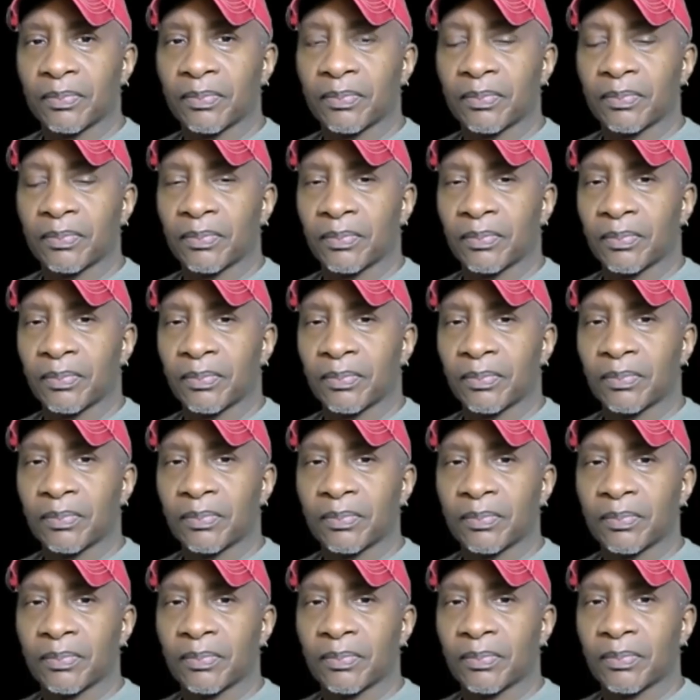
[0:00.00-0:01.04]

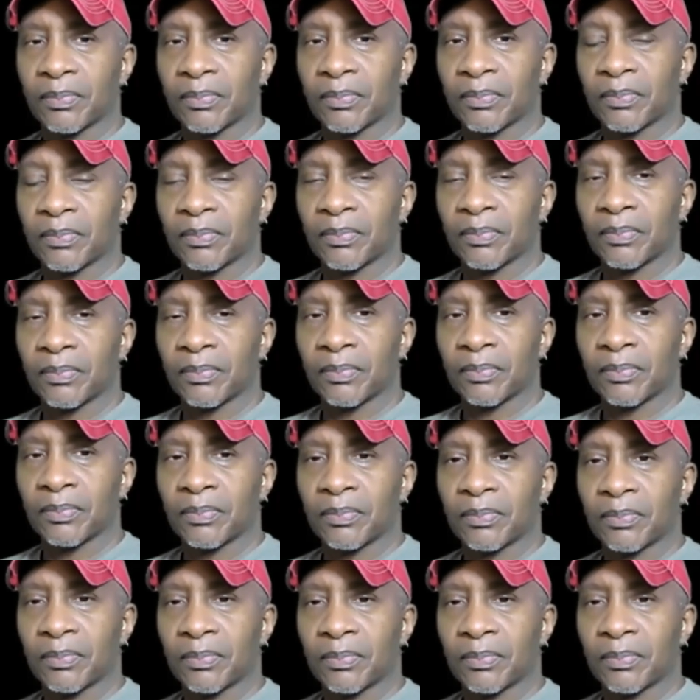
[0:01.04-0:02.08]

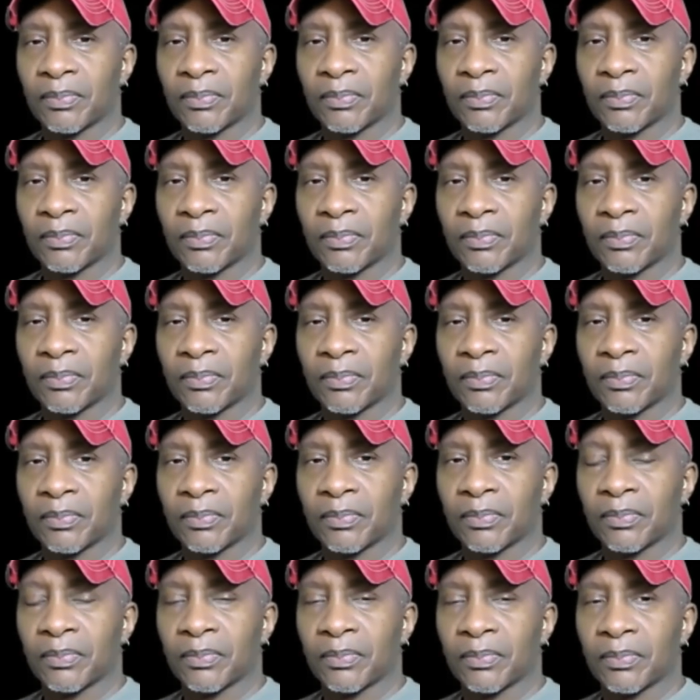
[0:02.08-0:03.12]

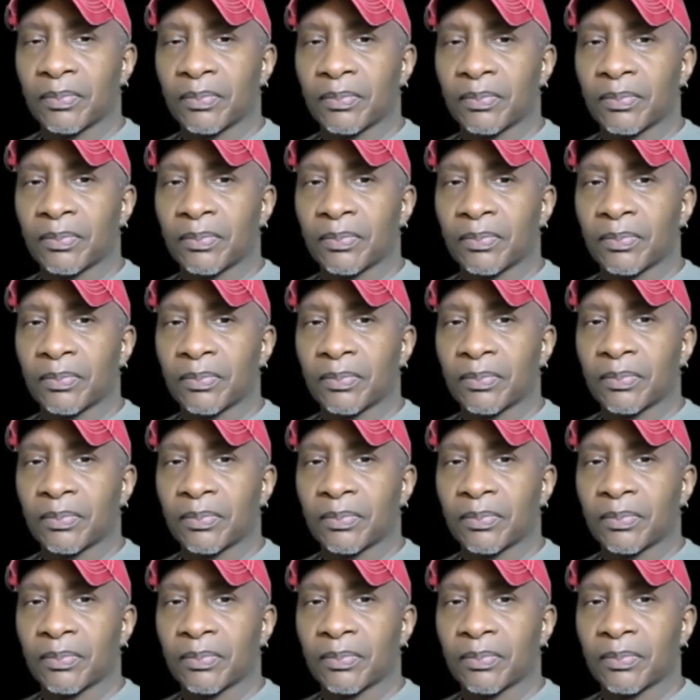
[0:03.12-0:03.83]
No words are spoken by the person on screen.